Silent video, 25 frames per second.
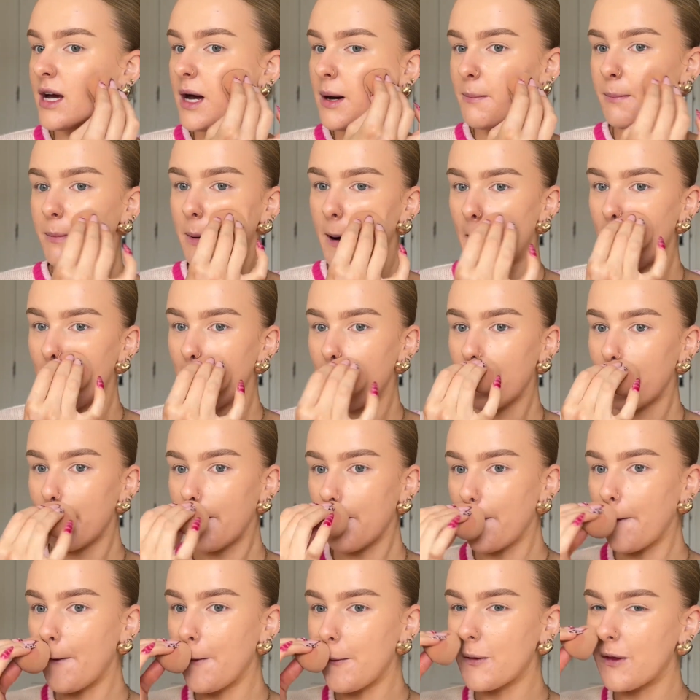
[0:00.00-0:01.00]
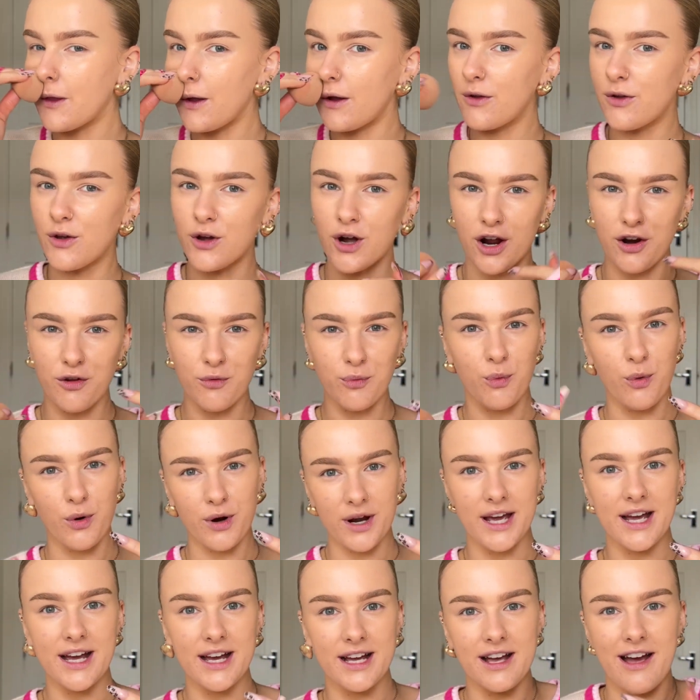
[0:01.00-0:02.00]
but also you kind of want
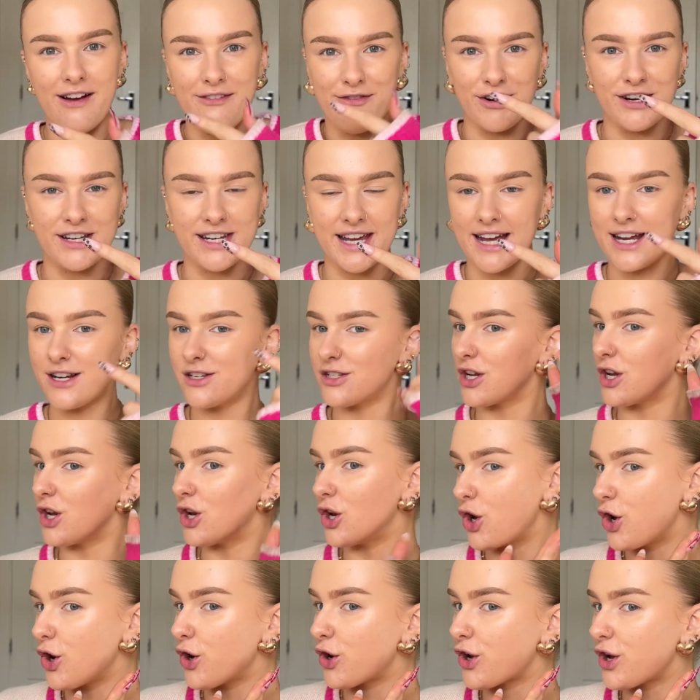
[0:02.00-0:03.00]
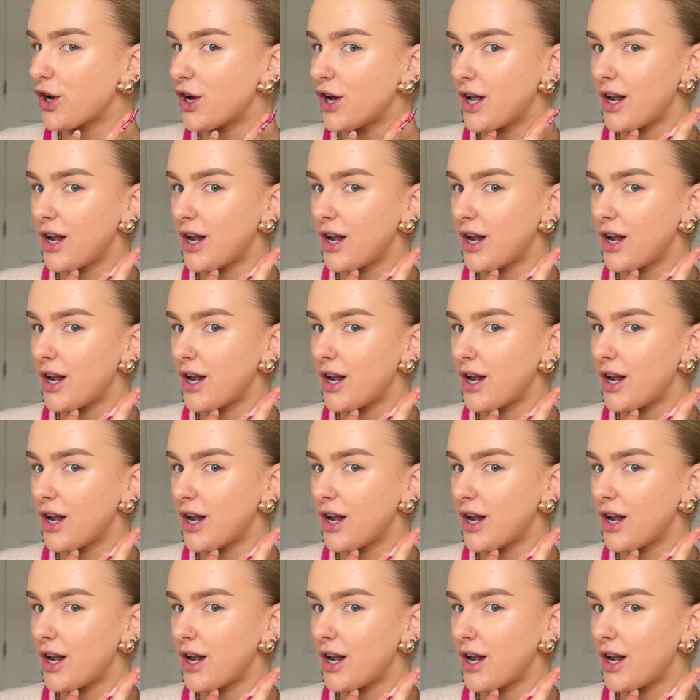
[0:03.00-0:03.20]
it every day to look